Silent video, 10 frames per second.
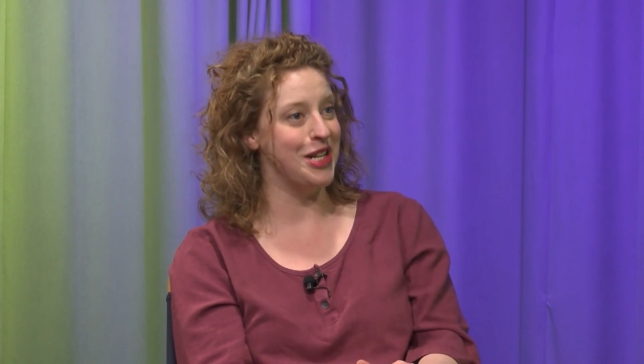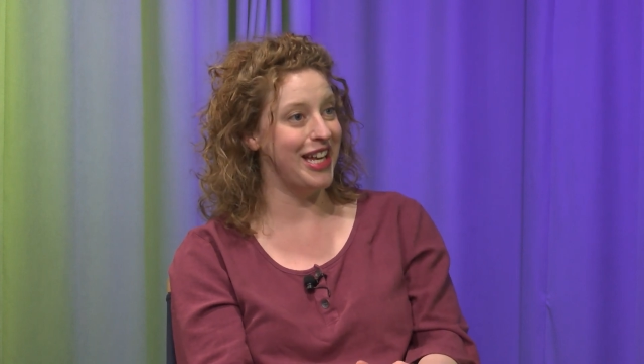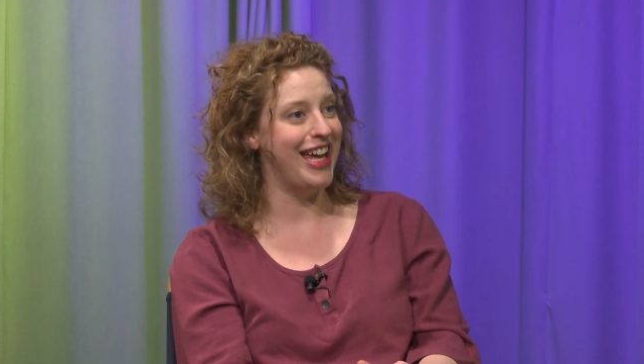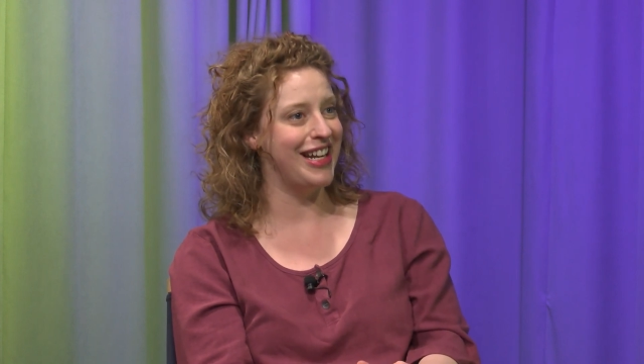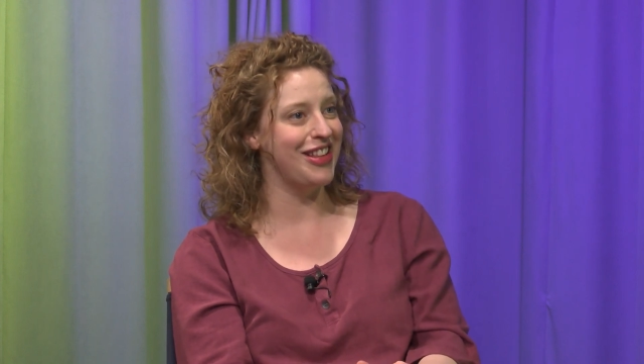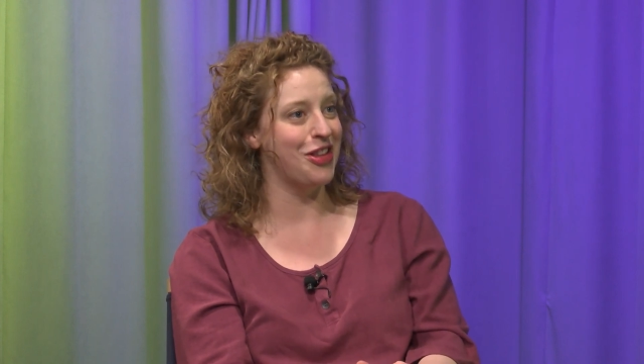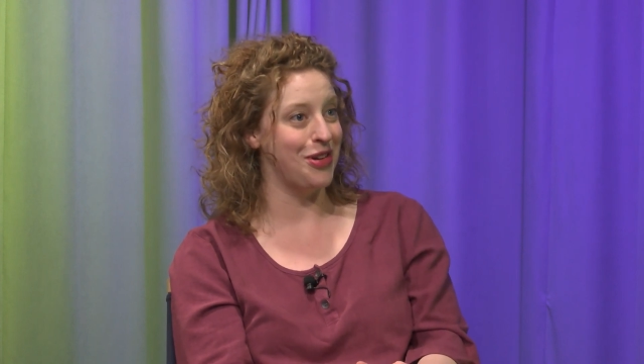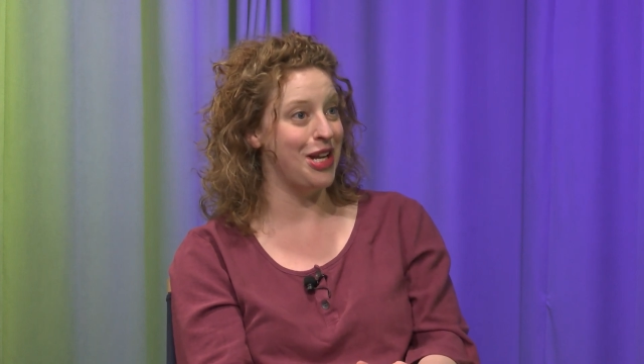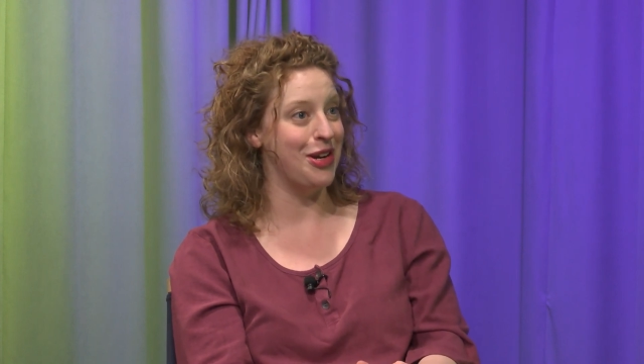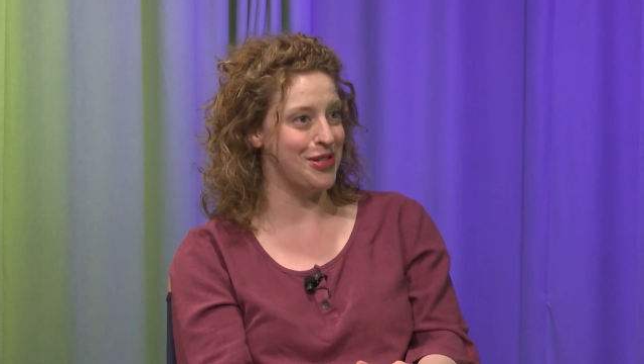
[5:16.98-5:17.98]
again three
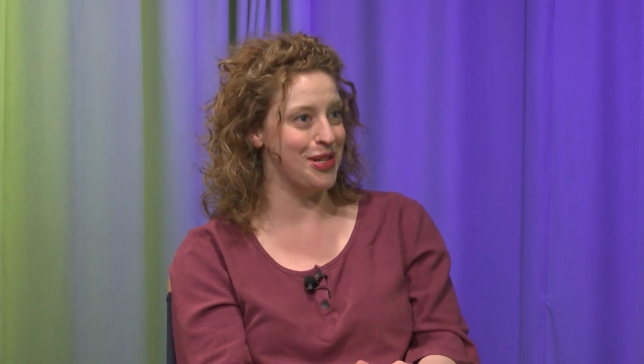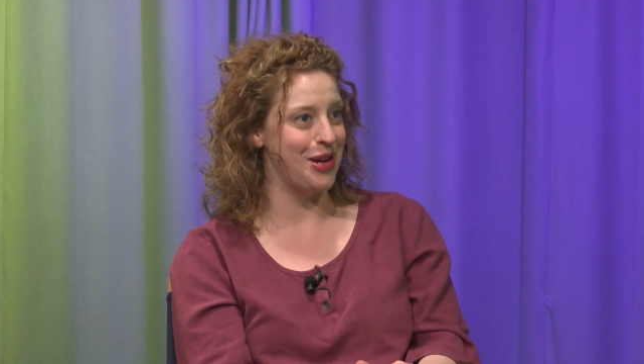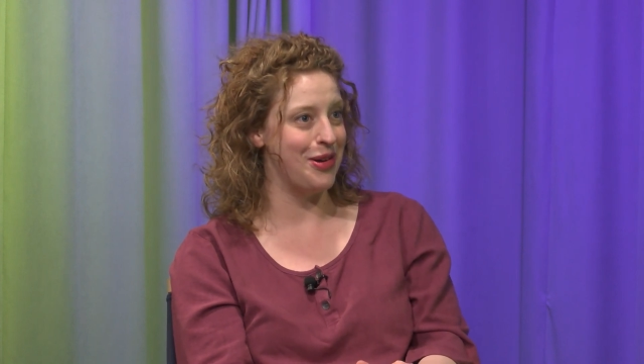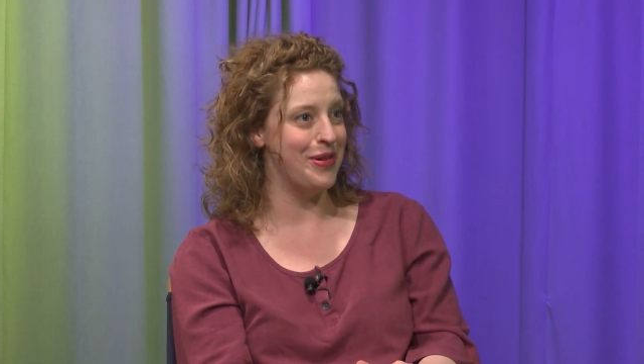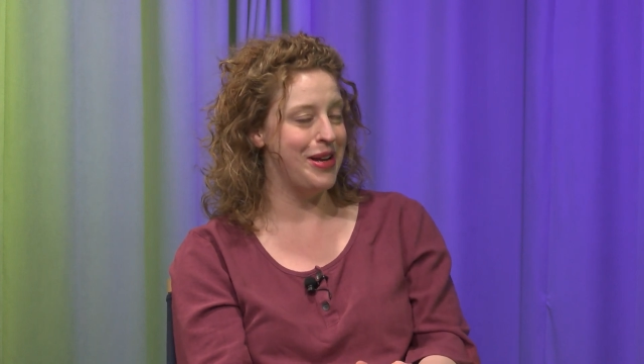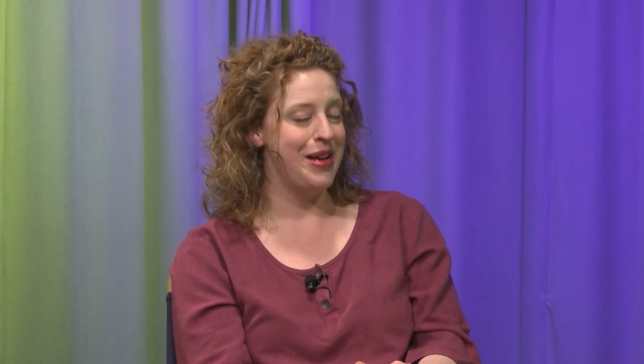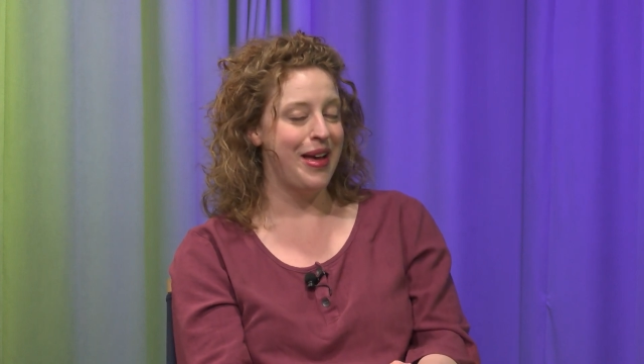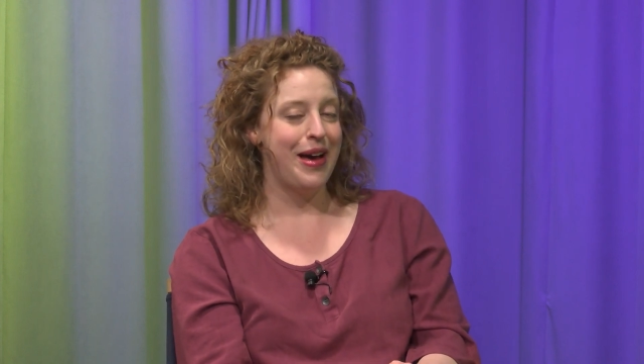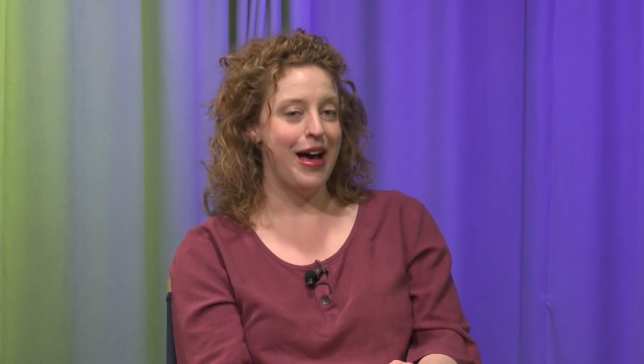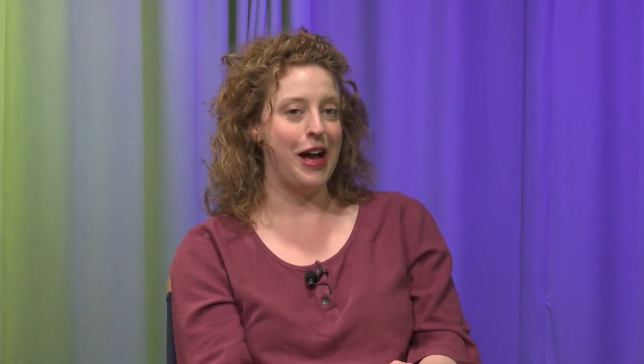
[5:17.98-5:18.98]
years ago.
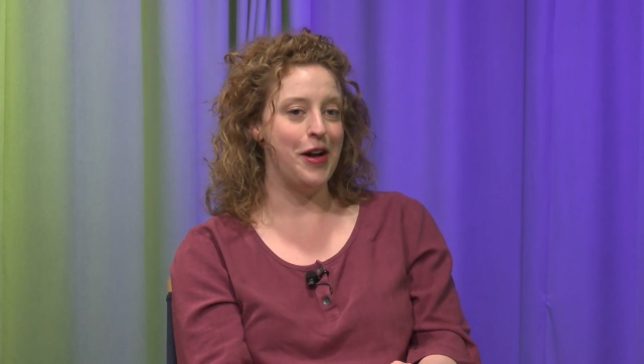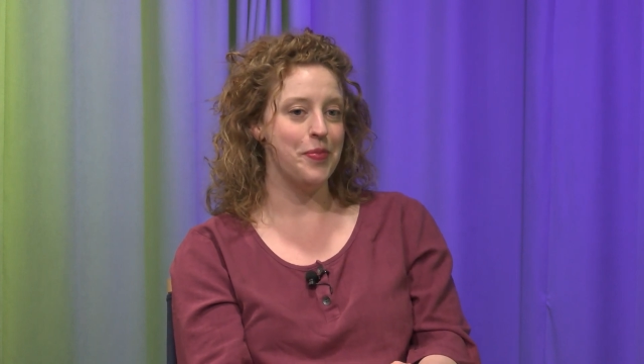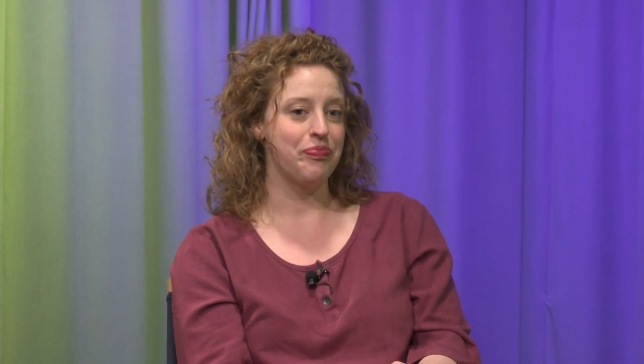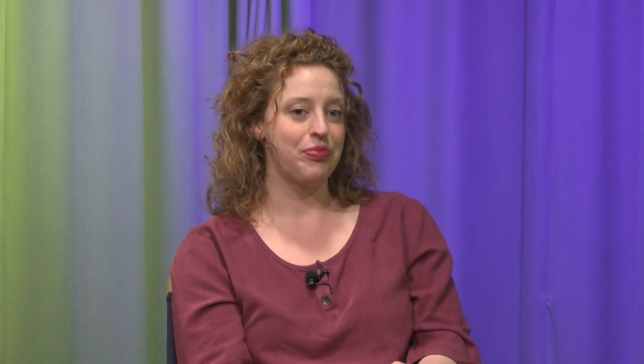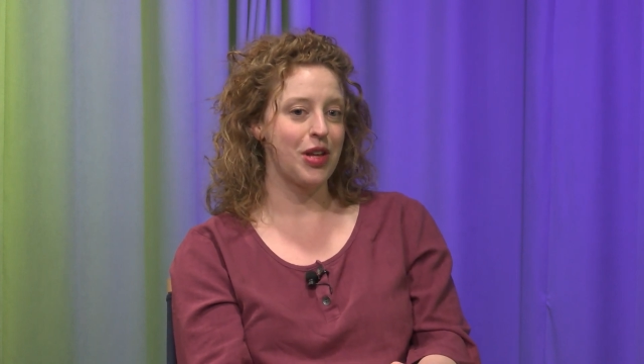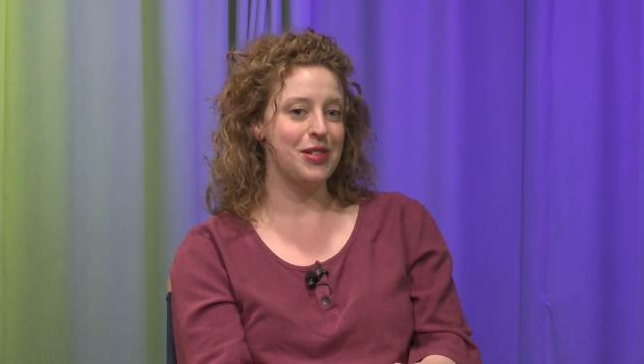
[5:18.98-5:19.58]
Um,